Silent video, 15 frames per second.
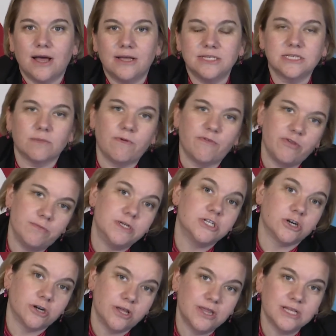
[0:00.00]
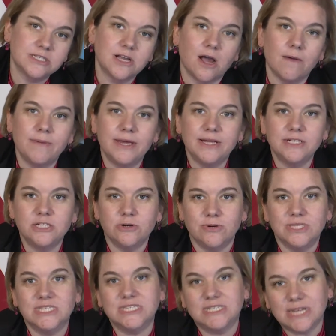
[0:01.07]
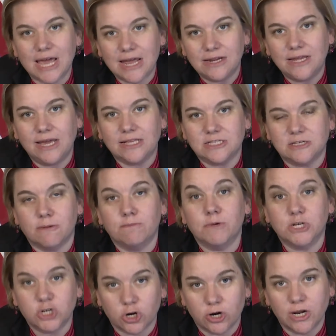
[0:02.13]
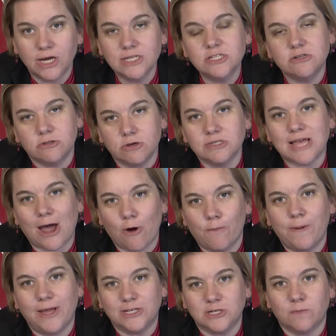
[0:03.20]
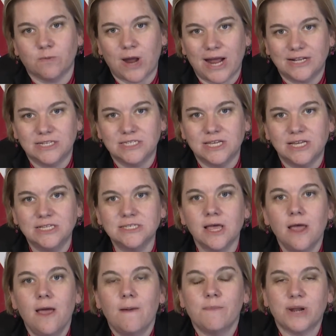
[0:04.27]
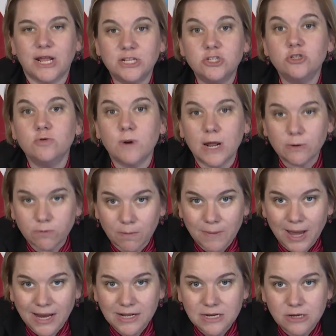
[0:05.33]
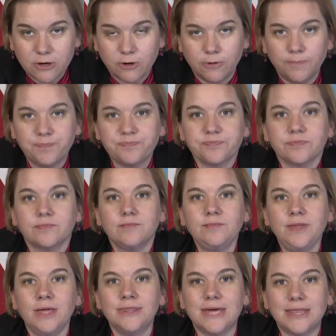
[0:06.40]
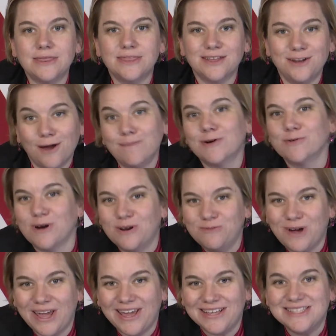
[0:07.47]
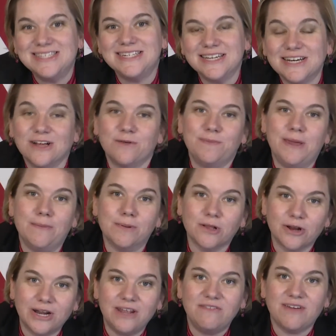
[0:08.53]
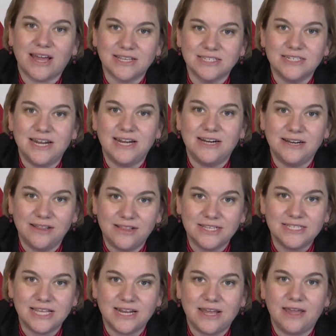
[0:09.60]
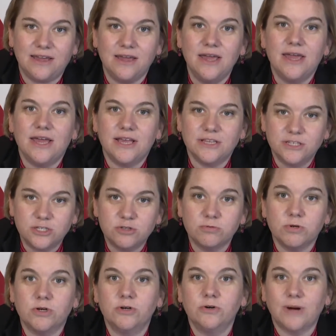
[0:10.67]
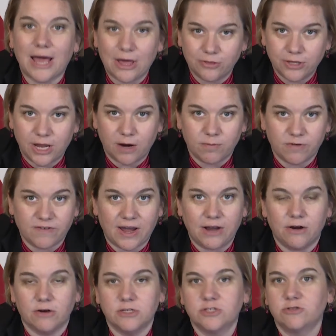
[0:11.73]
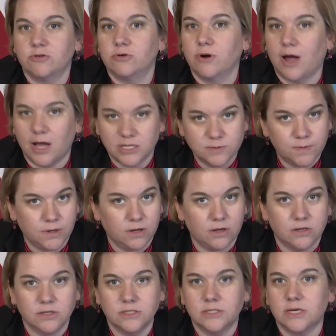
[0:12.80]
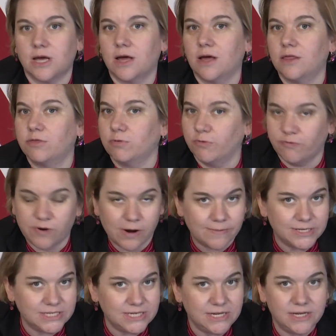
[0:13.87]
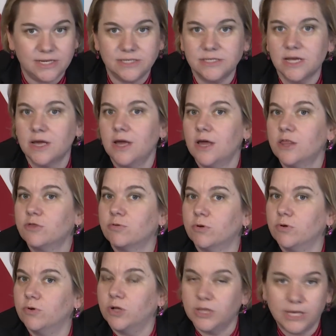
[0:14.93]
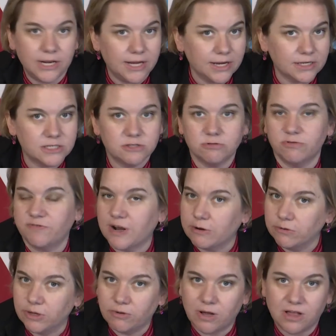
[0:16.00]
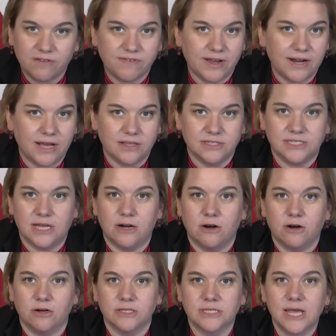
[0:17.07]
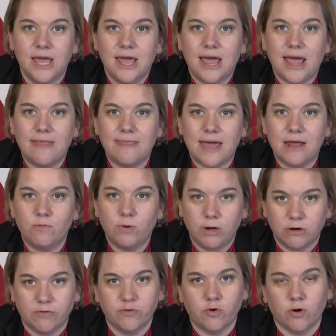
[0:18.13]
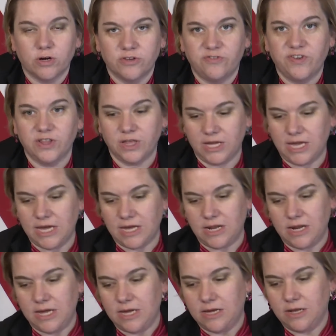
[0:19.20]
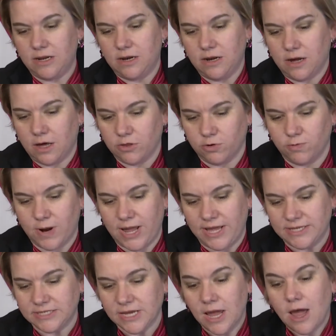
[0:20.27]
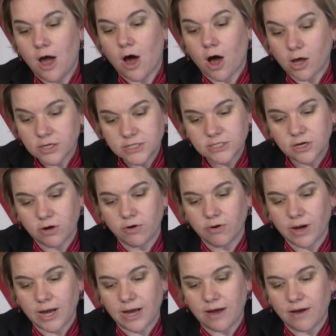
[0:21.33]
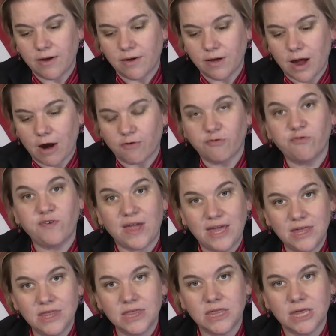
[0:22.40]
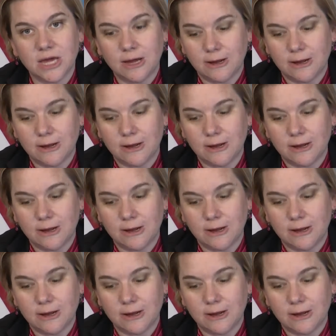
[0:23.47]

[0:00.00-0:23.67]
some of the Moderna that's come in to instead get some Moderna to those outpatient practices. But I do want to remind you that the number one way still people are getting vaccinated in the city is through healthcare providers, through hospitals, through pharmacies, through clinics, through federally qualified health centers, and then we are of course filling in other ways. Also, our Faith